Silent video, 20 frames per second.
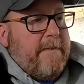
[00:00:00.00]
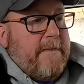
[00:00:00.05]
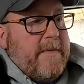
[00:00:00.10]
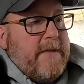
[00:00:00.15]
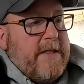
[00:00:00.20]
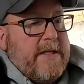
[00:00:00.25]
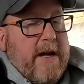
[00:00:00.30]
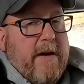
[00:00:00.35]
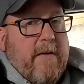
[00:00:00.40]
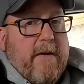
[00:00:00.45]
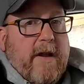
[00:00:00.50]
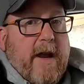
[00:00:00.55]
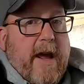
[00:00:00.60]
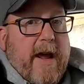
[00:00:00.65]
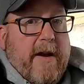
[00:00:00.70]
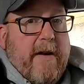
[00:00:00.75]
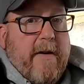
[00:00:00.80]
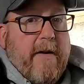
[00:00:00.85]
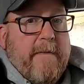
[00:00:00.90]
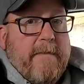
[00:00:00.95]
cigarette
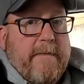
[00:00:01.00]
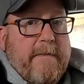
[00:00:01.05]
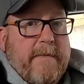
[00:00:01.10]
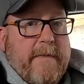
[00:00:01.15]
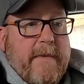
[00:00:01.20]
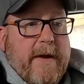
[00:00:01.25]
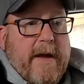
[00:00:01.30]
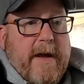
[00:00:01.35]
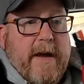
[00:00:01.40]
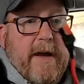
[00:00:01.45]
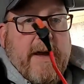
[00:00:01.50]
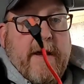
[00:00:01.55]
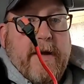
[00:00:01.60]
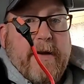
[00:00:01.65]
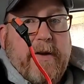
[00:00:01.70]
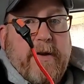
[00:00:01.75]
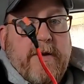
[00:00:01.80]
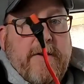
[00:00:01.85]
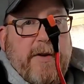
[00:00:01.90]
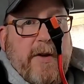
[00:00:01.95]
lighter,
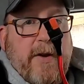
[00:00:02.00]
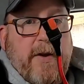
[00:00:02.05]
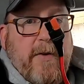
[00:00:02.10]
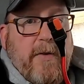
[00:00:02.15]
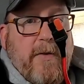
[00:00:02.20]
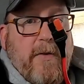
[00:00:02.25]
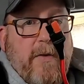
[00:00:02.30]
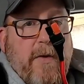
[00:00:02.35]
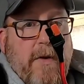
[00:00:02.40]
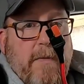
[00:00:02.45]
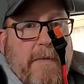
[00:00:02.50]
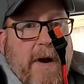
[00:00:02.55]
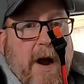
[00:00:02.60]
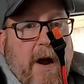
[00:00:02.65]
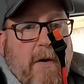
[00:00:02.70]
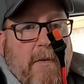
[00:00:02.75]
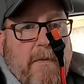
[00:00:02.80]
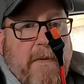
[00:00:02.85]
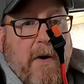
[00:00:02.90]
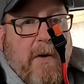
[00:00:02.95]
2
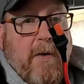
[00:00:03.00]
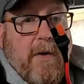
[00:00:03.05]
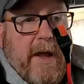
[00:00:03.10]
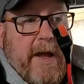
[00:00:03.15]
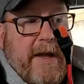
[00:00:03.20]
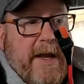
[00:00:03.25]
power pole